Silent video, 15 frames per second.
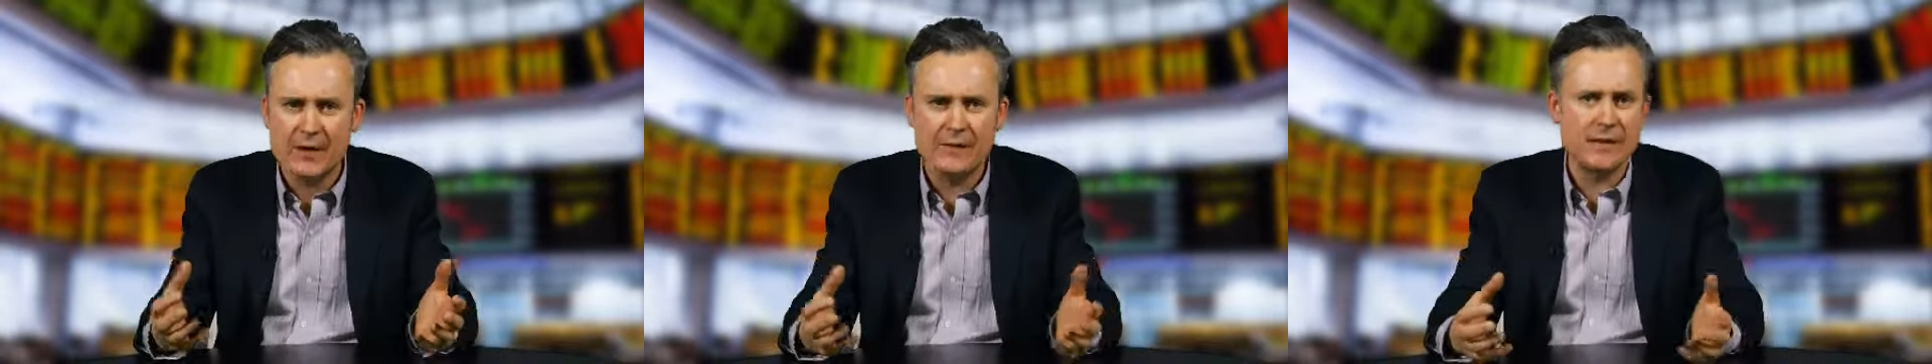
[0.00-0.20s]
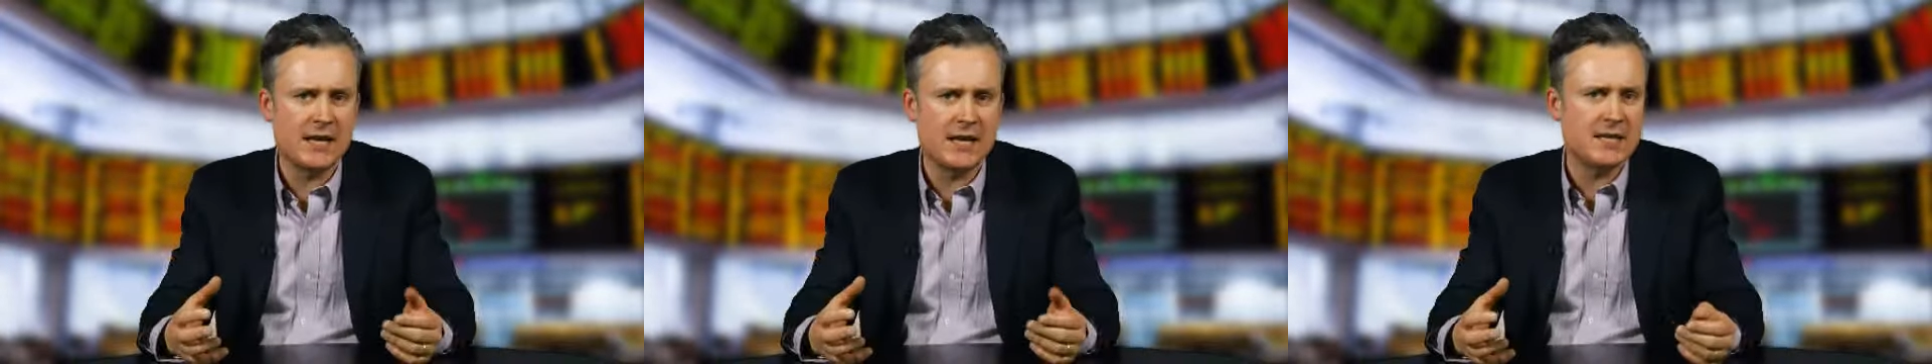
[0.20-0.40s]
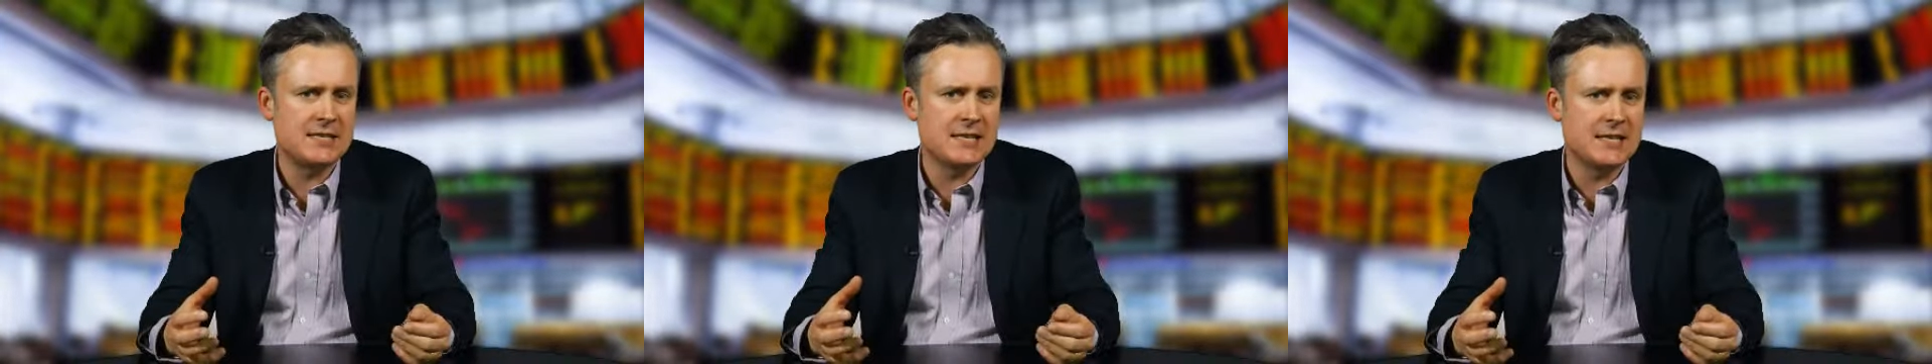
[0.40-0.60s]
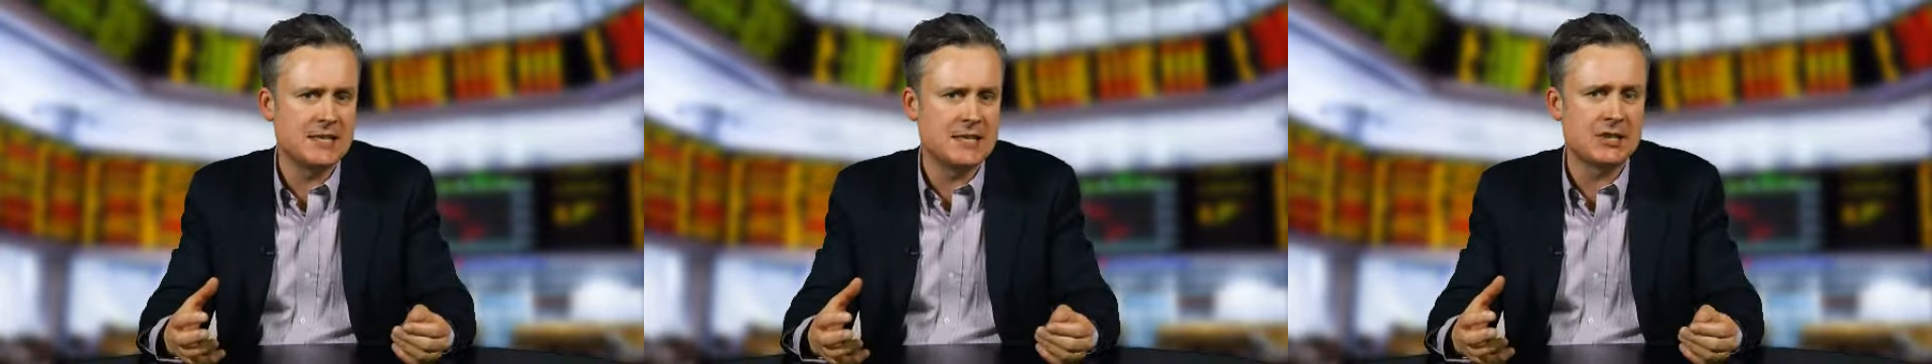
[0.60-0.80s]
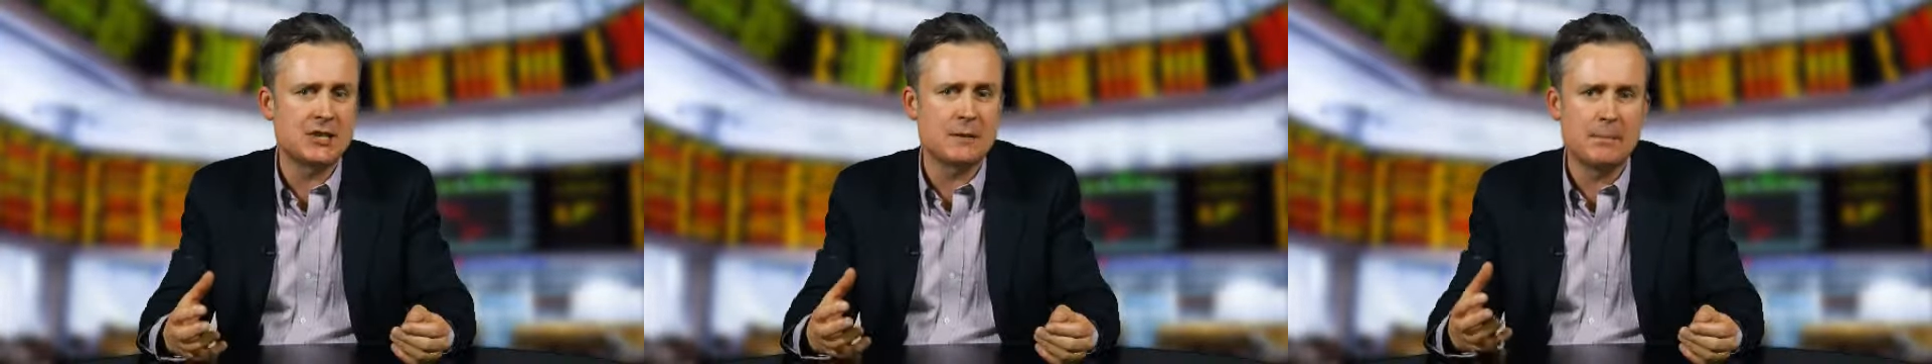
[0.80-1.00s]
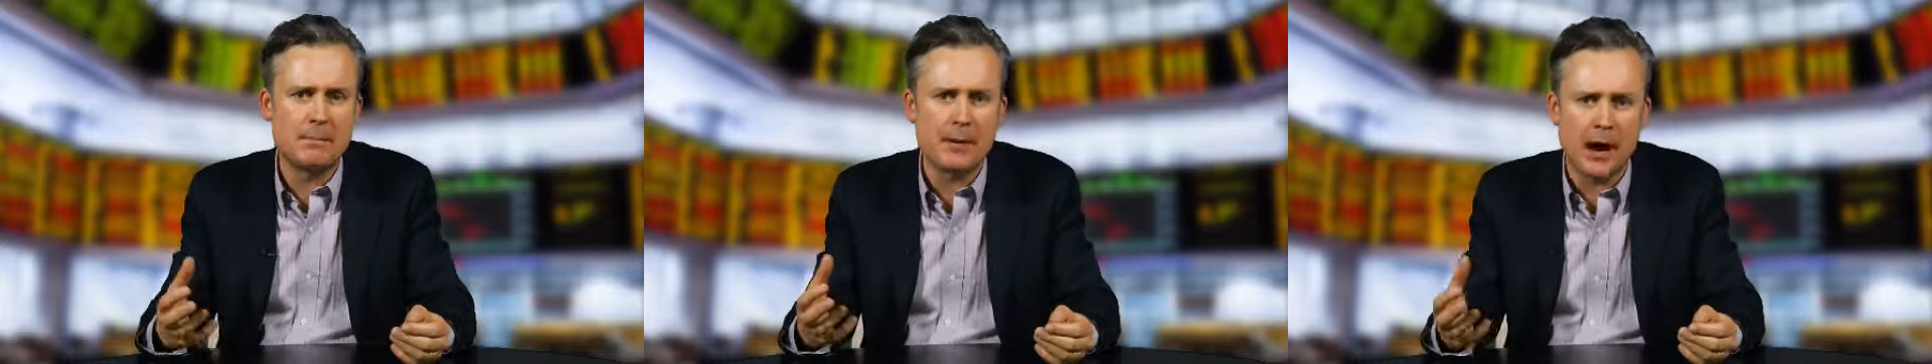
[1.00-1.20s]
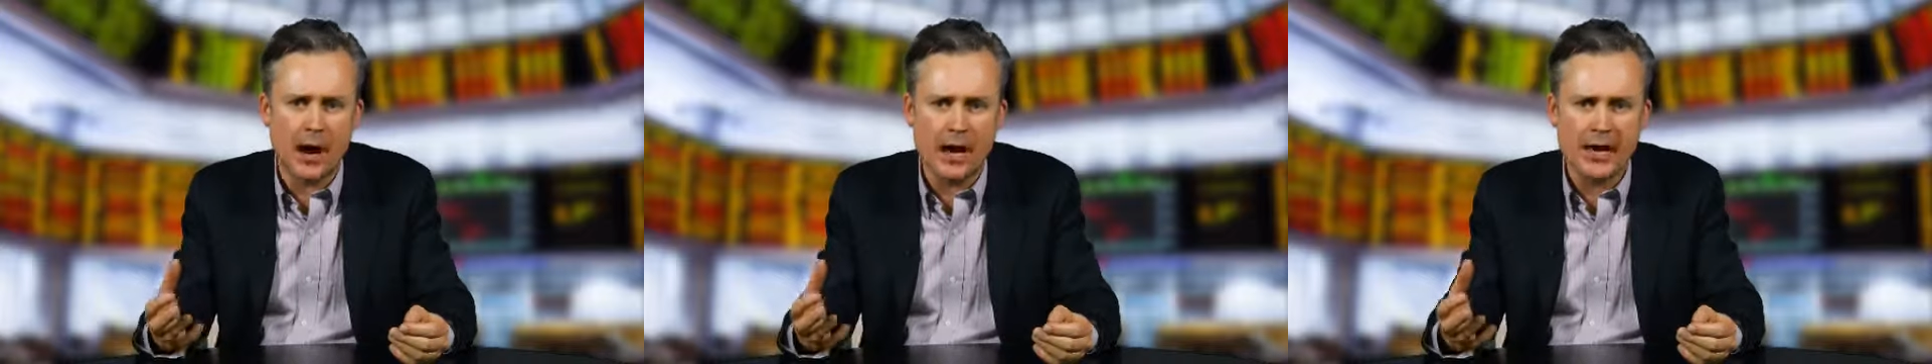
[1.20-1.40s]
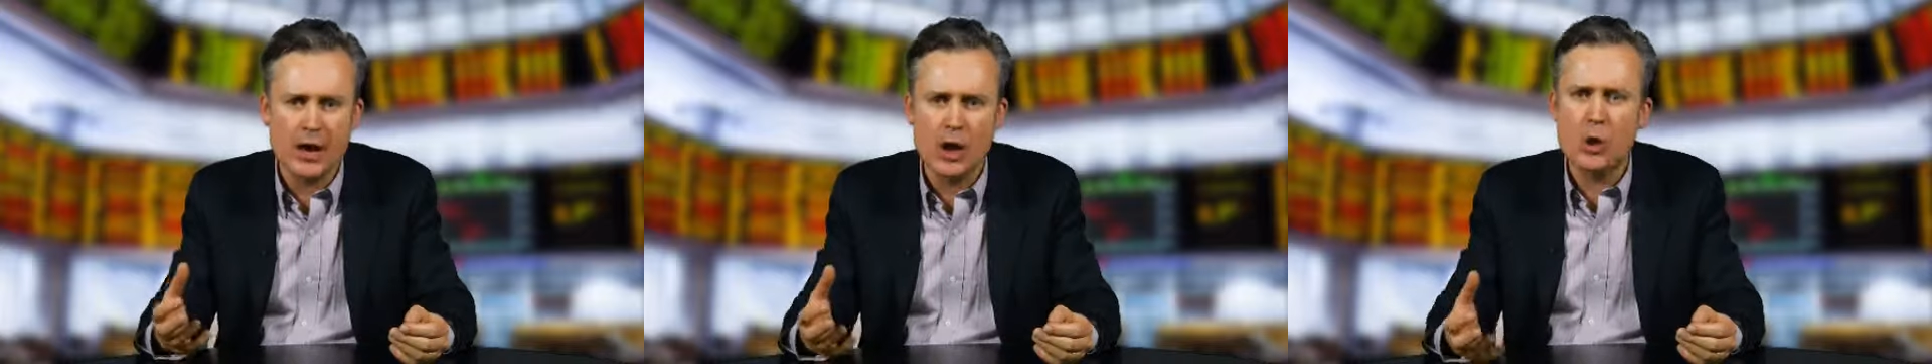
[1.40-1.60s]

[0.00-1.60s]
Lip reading: for their citizens to buy,